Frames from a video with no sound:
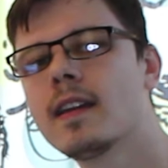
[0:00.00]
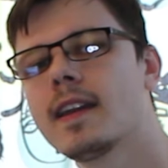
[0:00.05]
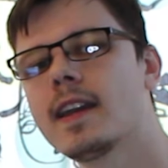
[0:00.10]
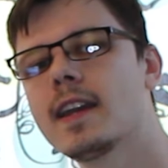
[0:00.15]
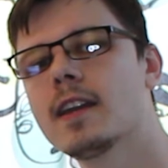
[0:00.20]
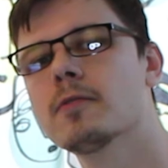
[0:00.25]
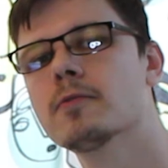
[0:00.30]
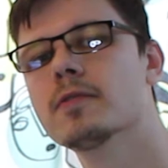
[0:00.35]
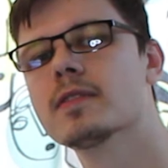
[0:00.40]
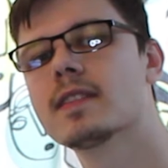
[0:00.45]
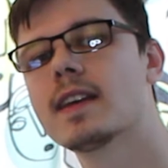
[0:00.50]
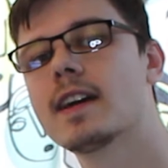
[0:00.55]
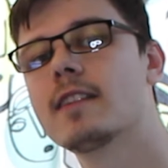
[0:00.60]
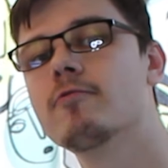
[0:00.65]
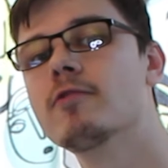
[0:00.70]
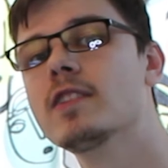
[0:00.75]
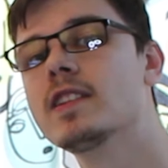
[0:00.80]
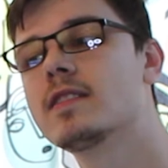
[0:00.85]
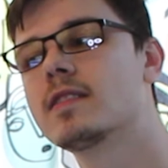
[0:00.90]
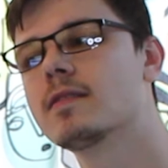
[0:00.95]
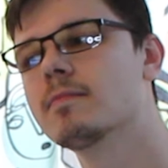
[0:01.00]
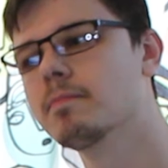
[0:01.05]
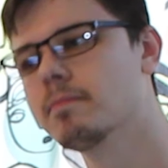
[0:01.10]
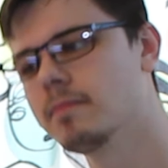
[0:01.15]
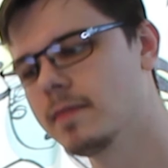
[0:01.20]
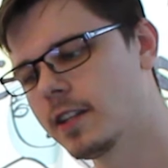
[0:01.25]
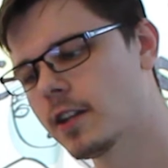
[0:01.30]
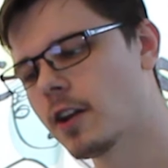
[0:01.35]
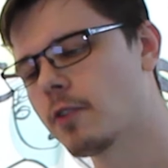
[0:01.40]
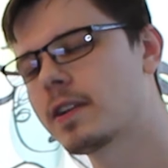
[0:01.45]
it was then
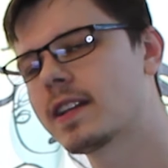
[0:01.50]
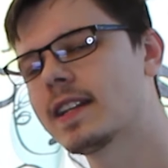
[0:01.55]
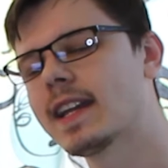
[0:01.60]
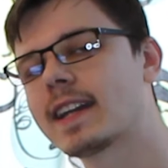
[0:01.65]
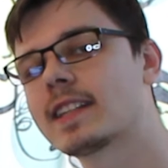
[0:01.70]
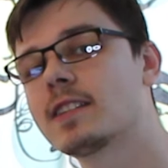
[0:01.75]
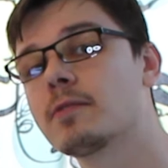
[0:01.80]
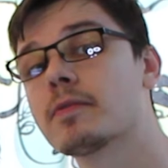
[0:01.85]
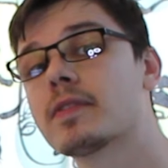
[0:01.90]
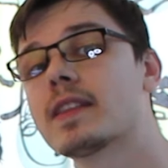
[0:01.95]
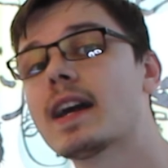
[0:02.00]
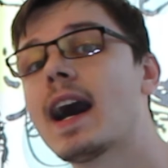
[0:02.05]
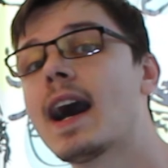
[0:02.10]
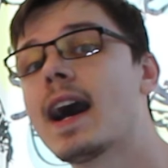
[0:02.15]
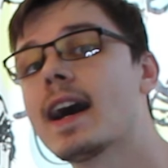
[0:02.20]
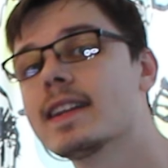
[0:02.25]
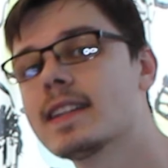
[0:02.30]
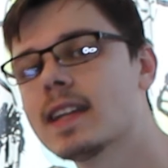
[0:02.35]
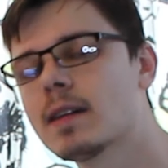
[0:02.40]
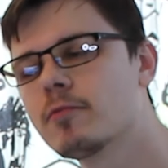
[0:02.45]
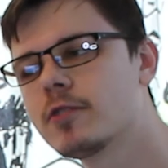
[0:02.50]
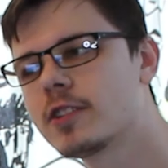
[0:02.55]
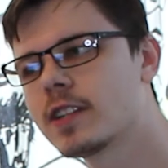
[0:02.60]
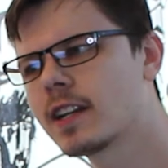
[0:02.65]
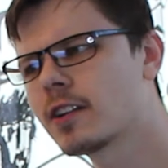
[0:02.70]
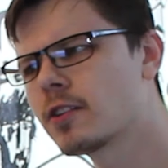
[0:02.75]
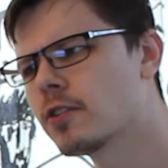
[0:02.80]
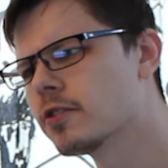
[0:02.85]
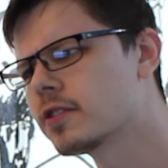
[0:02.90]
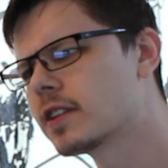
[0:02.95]
connecting with that high temperature
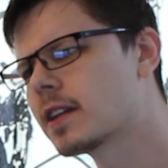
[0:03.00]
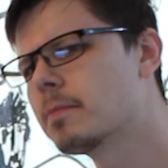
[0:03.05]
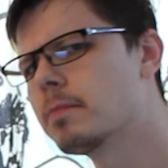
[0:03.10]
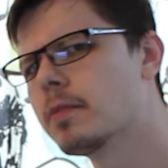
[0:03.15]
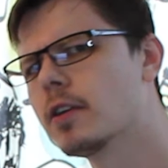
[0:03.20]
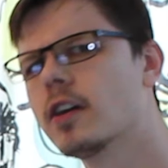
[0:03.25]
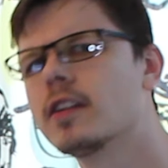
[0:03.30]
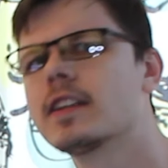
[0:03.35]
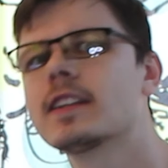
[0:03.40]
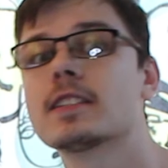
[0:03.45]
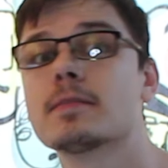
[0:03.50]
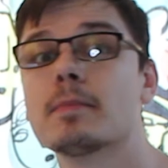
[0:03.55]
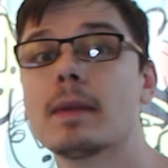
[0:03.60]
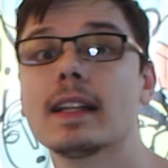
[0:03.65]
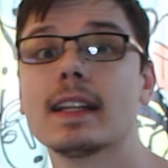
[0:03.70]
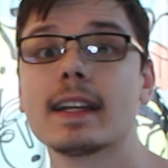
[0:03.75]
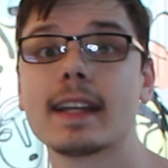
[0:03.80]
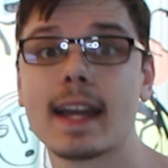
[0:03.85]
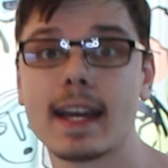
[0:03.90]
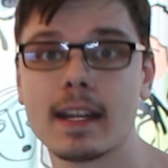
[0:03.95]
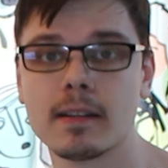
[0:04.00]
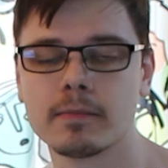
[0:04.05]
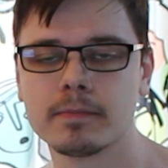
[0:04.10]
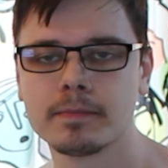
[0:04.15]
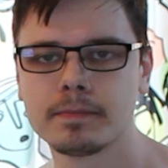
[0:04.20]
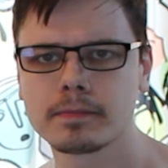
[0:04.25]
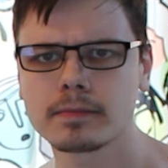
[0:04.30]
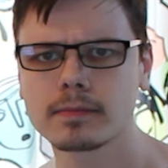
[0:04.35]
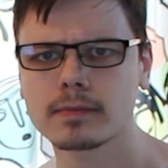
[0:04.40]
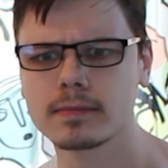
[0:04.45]
and causing a burning smell again.
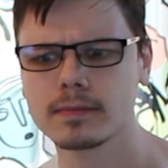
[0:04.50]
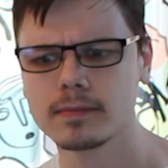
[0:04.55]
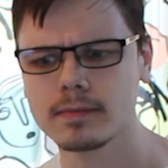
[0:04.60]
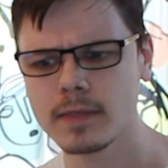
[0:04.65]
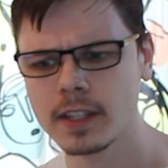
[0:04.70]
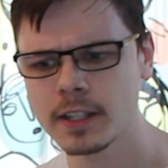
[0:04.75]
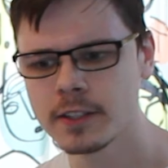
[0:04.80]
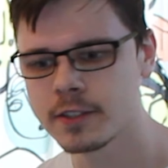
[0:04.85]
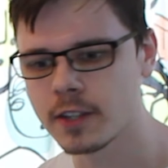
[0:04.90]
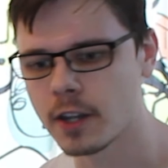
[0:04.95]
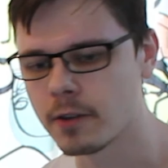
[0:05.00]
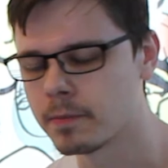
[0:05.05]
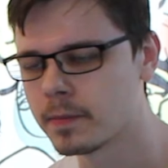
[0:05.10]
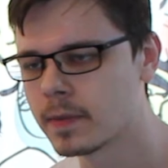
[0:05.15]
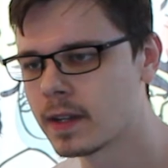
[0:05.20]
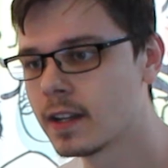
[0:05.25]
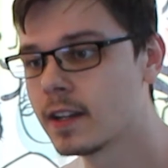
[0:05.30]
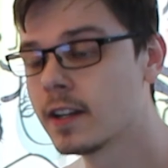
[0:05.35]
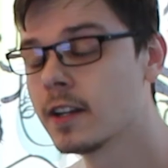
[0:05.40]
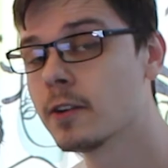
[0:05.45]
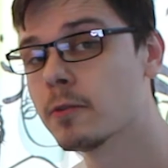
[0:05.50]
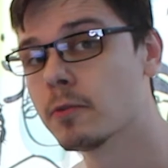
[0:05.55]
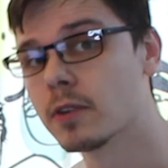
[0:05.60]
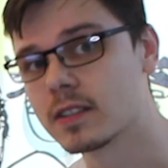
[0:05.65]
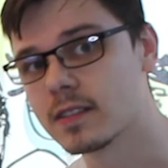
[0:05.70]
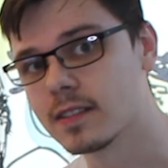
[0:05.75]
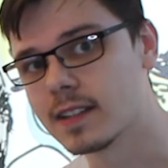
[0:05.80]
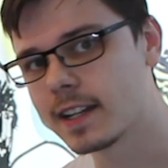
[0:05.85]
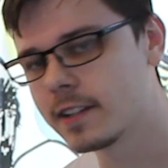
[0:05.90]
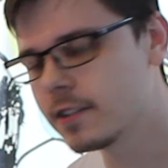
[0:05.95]
So, what
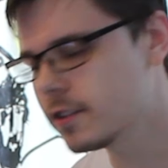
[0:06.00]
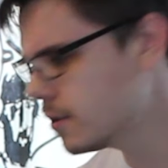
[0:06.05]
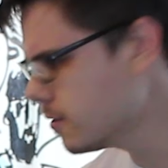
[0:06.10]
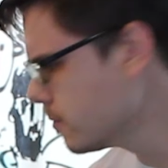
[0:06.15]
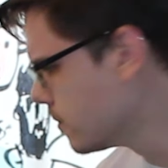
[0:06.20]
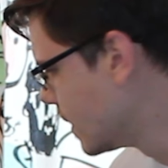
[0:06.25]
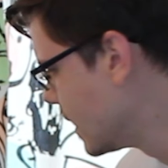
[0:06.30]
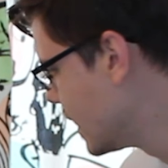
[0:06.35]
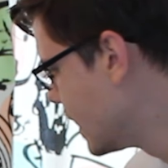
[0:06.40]
did I do?